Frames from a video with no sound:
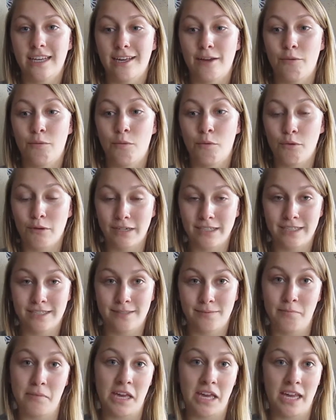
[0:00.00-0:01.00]

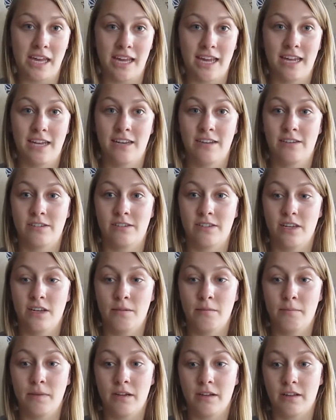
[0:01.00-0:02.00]
warned me, and
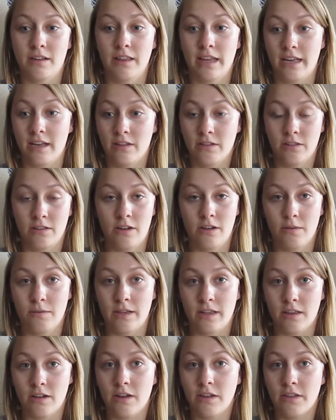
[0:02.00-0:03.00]
along
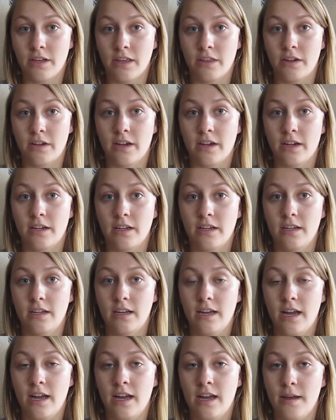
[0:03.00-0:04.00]
with all the other
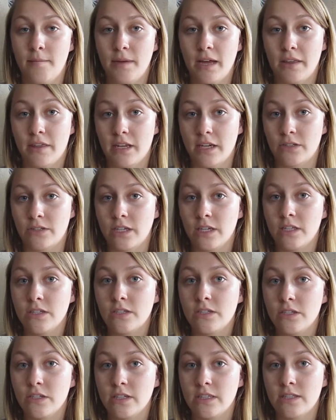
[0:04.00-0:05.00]
athletic training
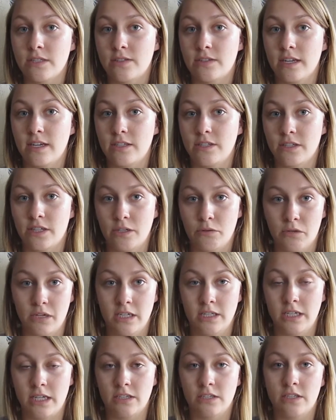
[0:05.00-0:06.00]
students during
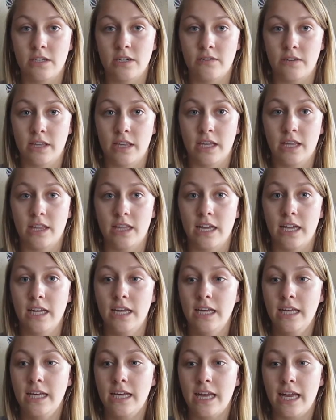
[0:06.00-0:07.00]
orientation and everything, that
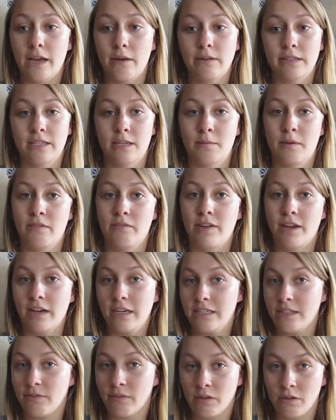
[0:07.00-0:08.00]
it was going to be
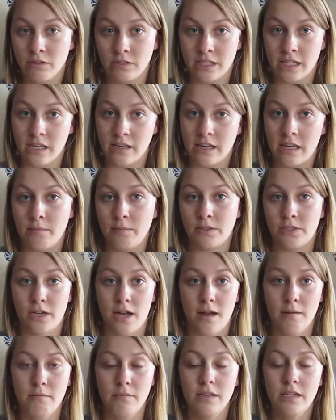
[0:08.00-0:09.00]
very difficult to keep a
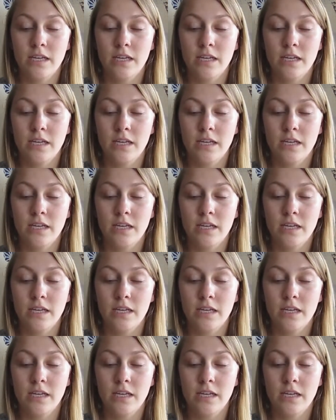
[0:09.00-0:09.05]
job.